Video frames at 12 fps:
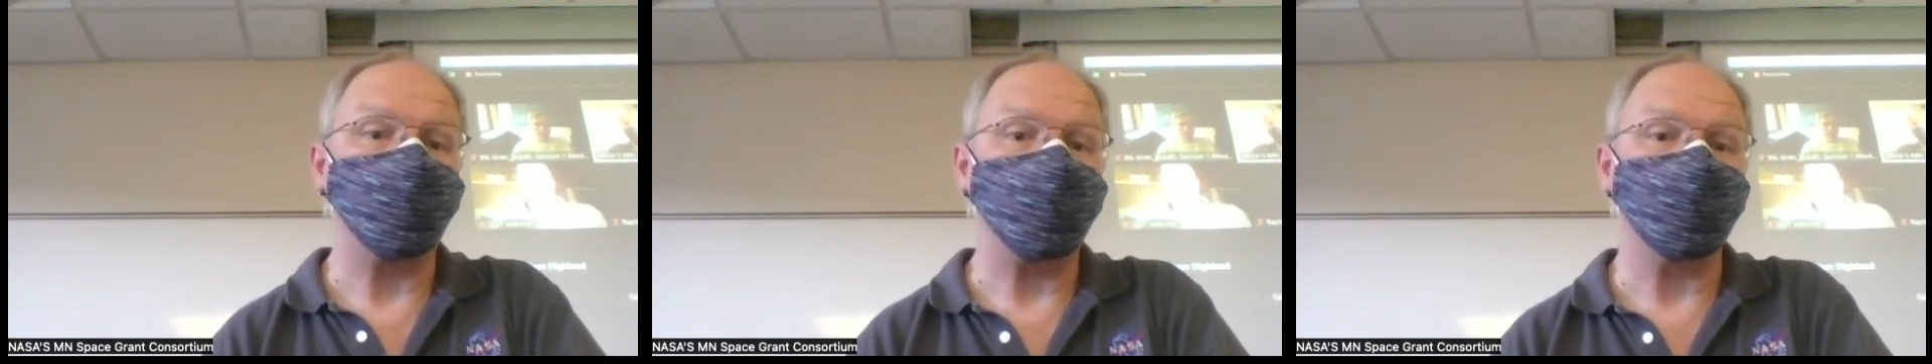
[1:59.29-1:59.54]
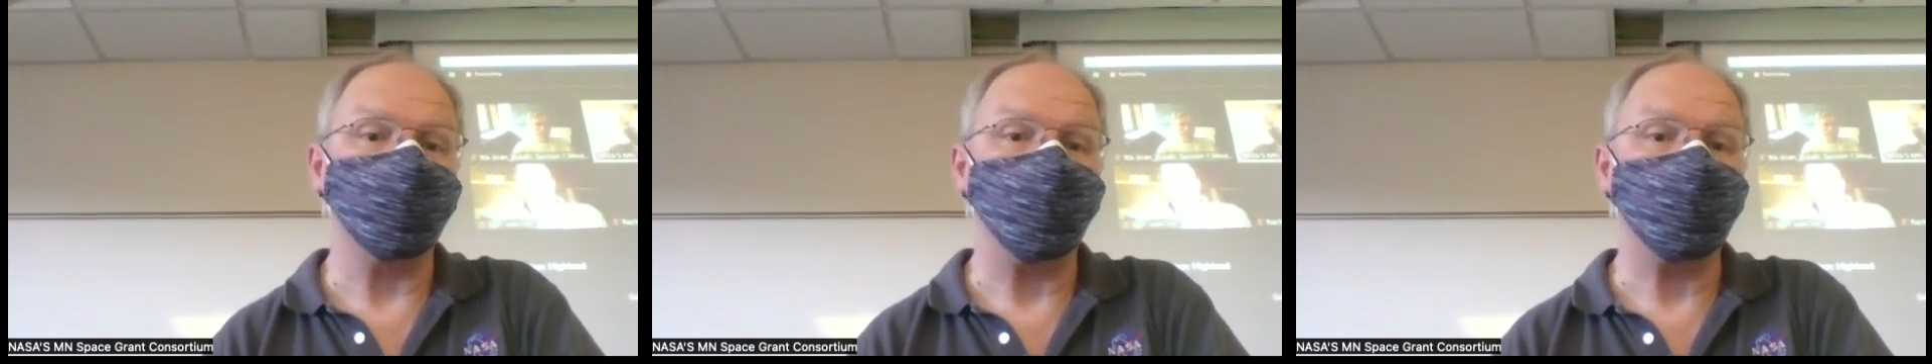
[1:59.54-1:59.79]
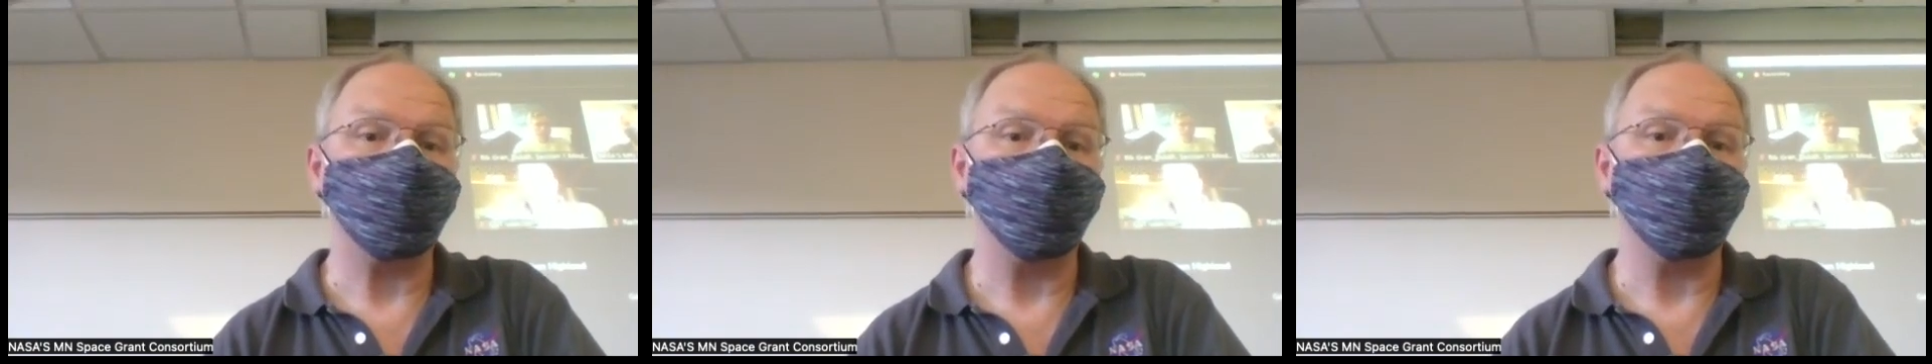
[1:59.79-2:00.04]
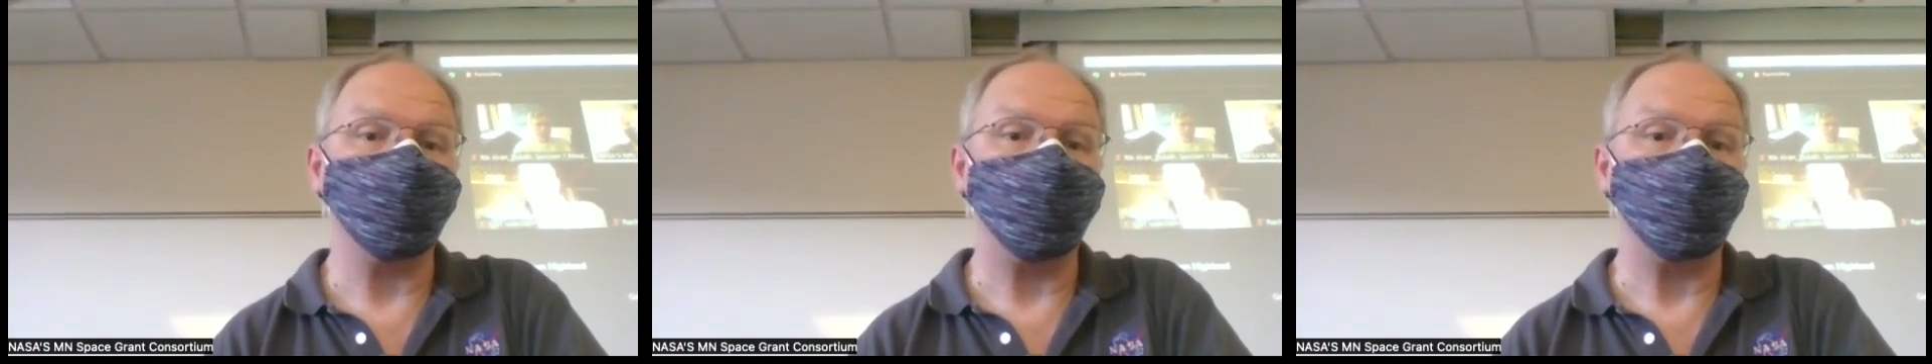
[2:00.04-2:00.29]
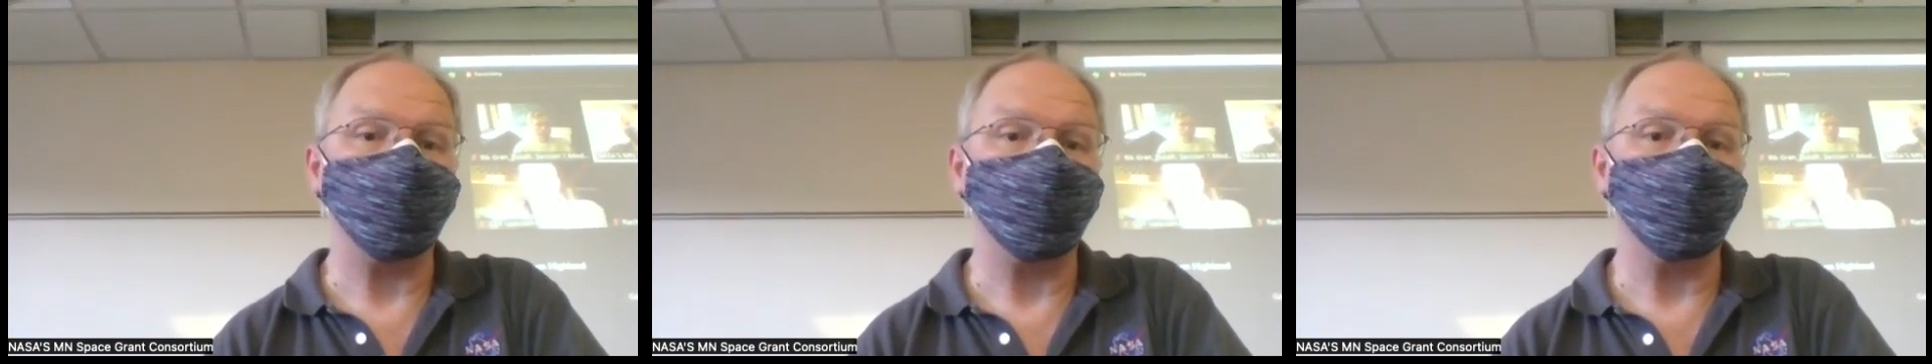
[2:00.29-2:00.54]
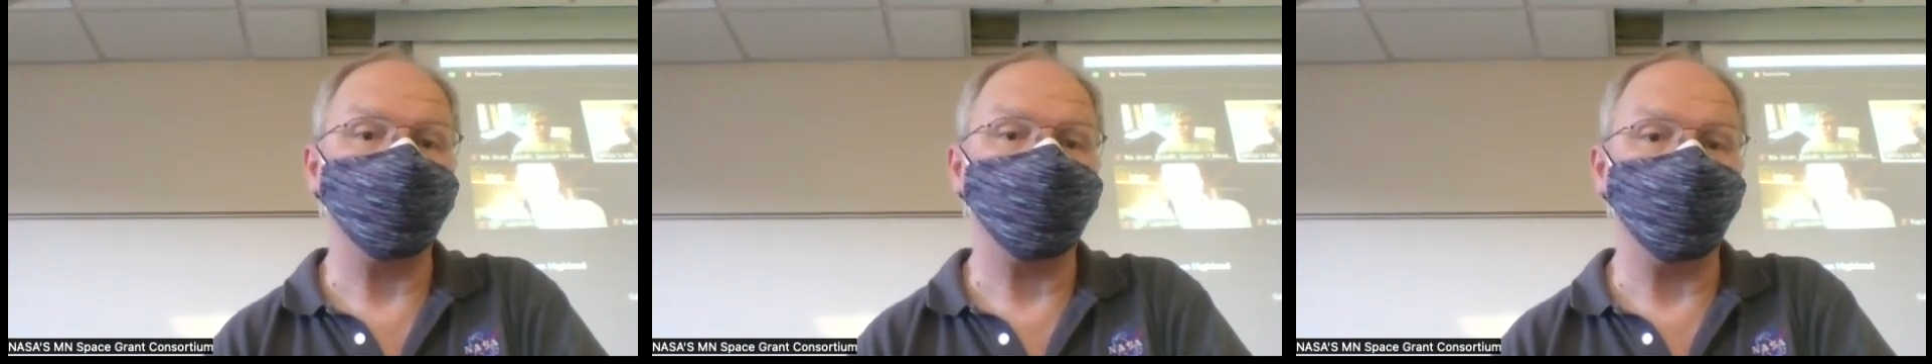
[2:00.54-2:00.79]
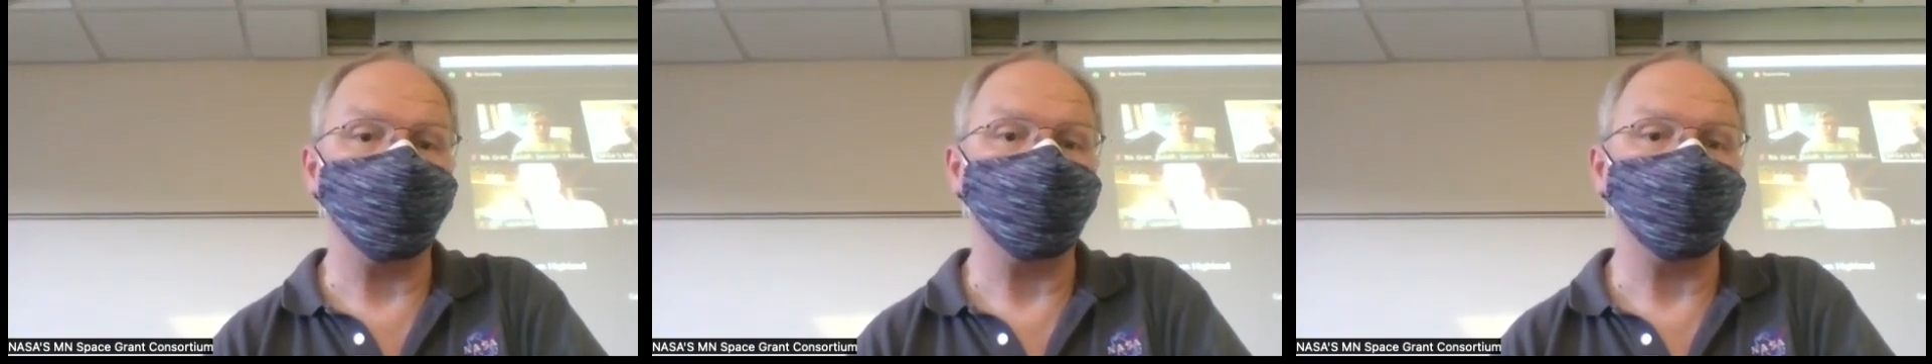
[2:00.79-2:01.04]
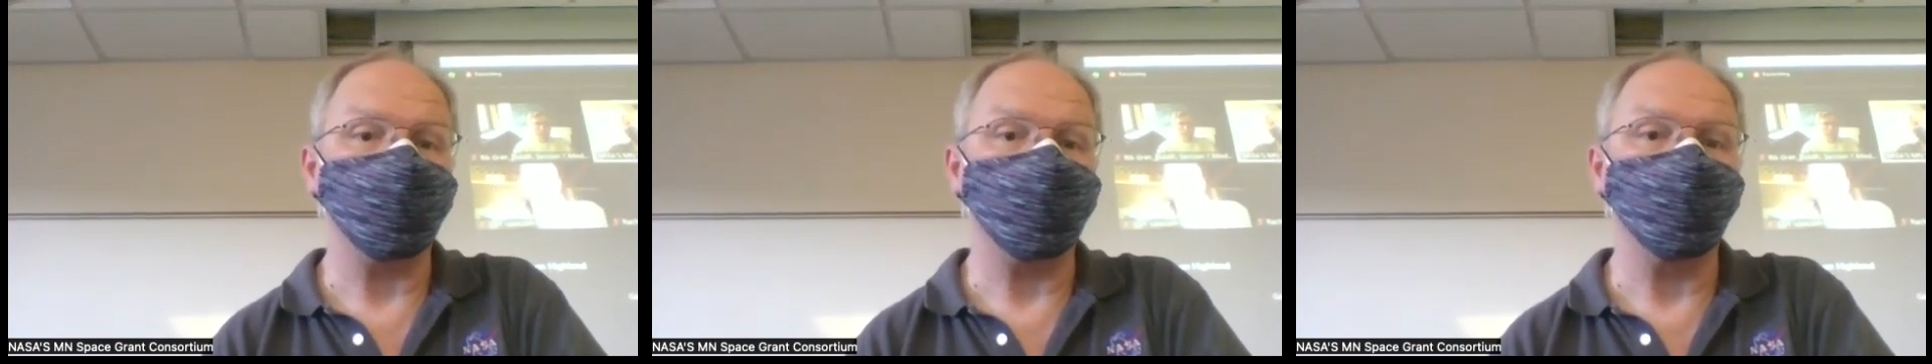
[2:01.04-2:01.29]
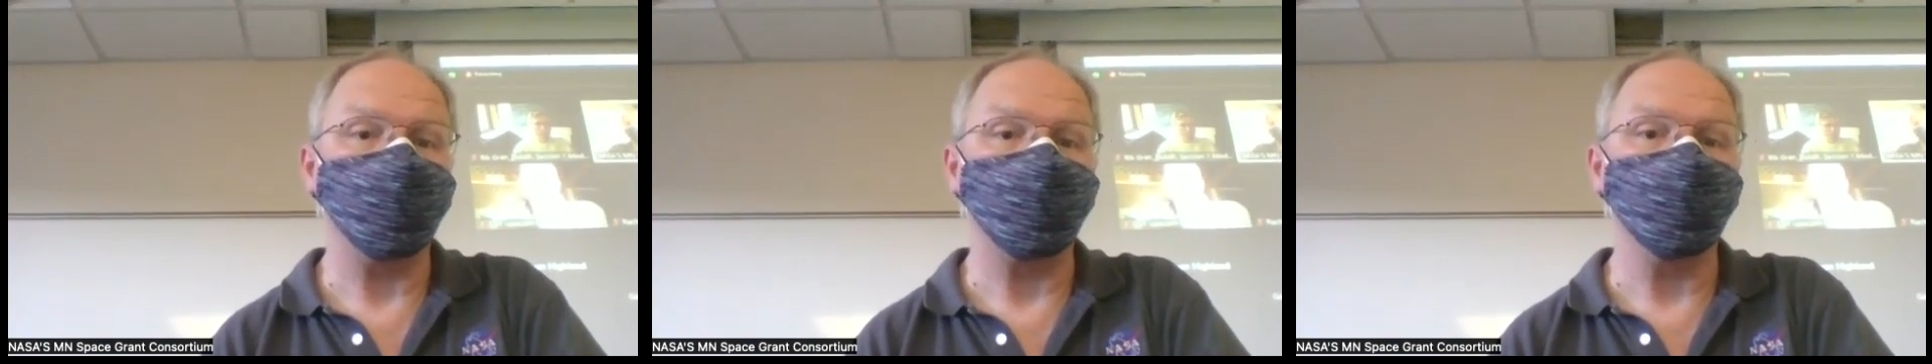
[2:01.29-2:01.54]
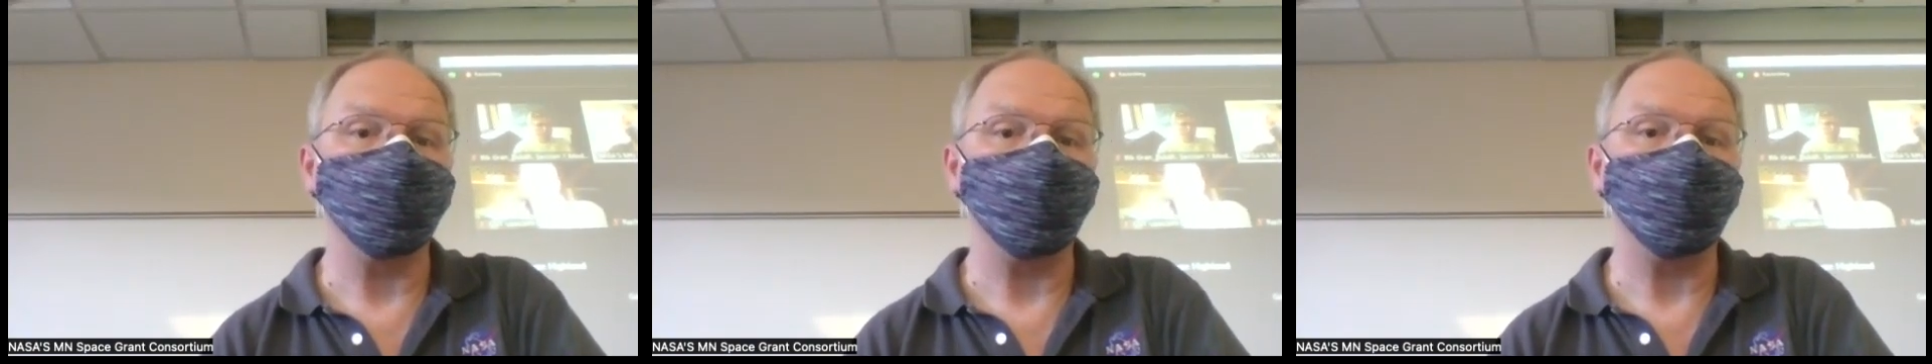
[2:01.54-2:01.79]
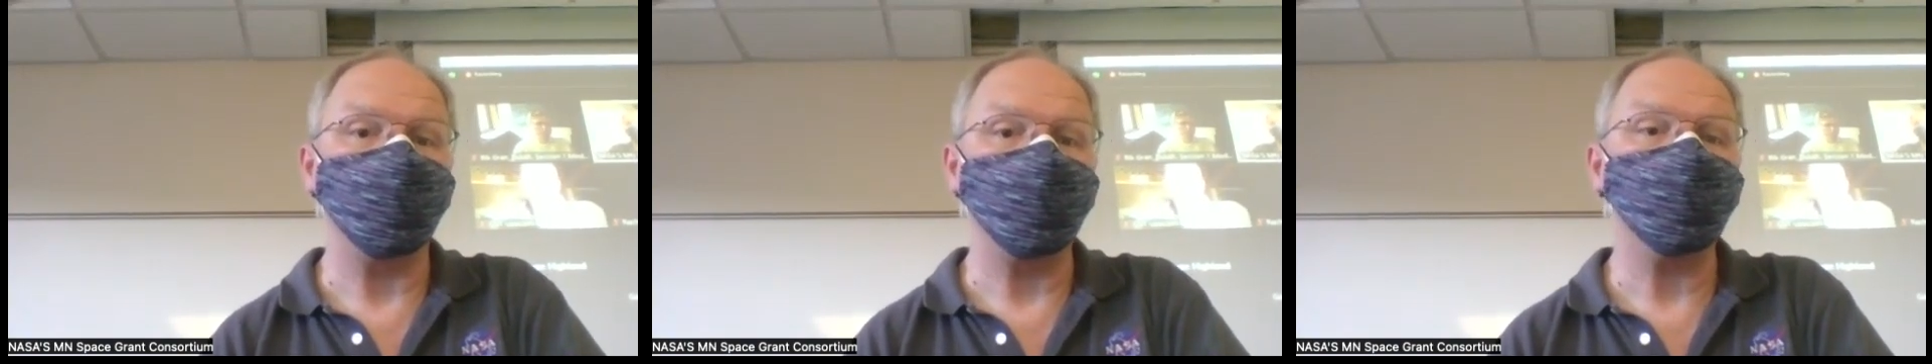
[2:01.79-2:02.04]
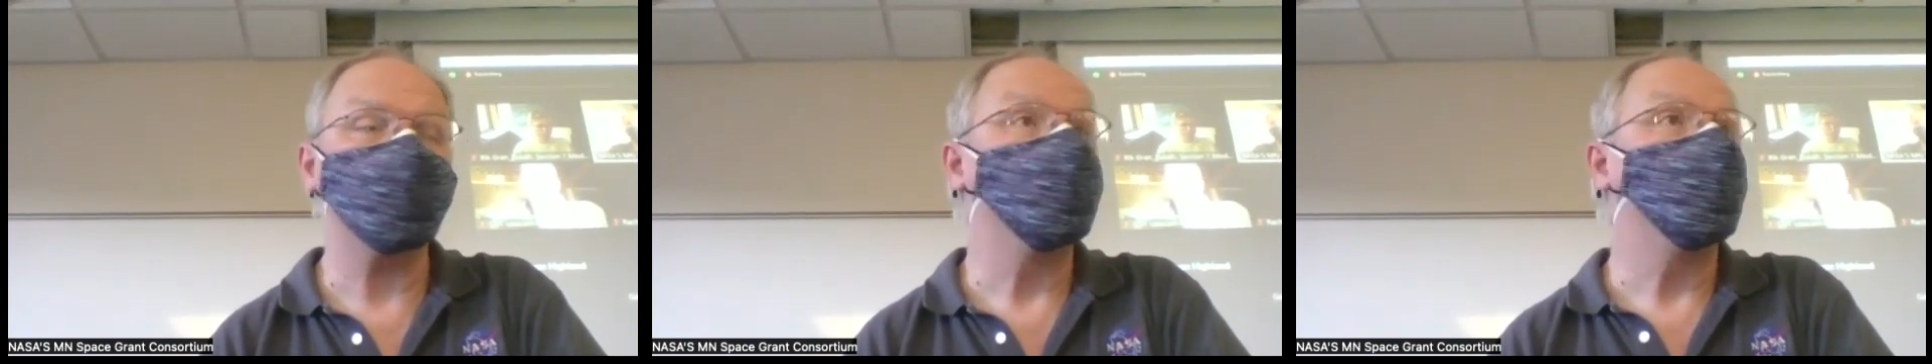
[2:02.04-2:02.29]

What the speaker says: And Rick, you're the moderator here for the main room, I believe,